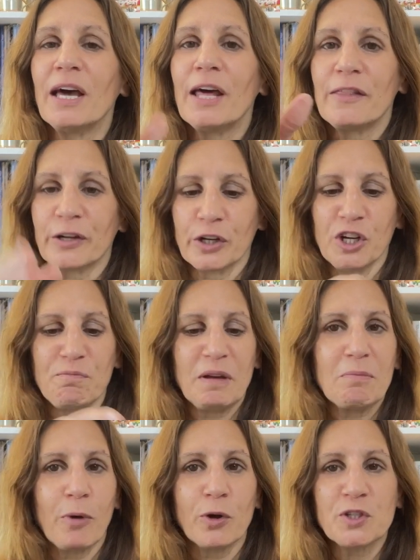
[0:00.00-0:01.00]
there could be
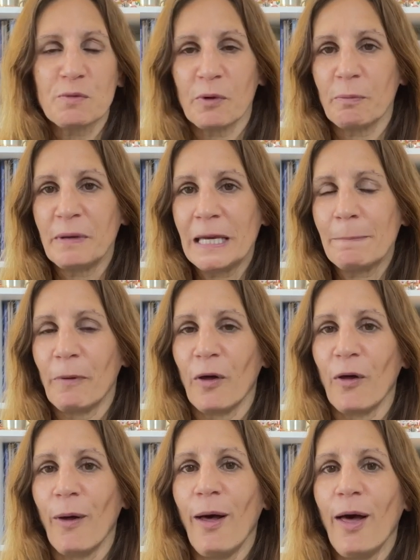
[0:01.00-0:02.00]
multiple
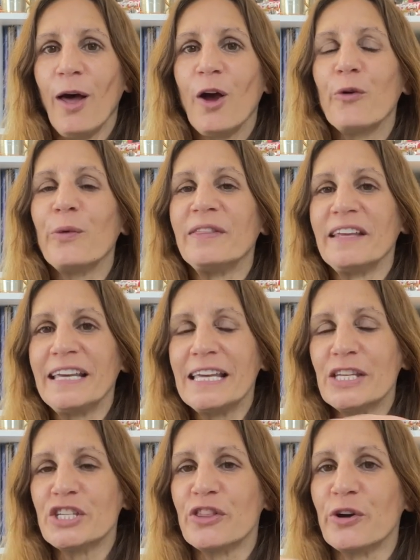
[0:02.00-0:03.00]
people with
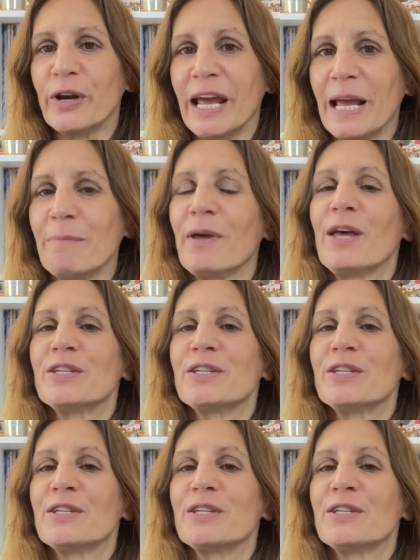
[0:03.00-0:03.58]
E's in their name,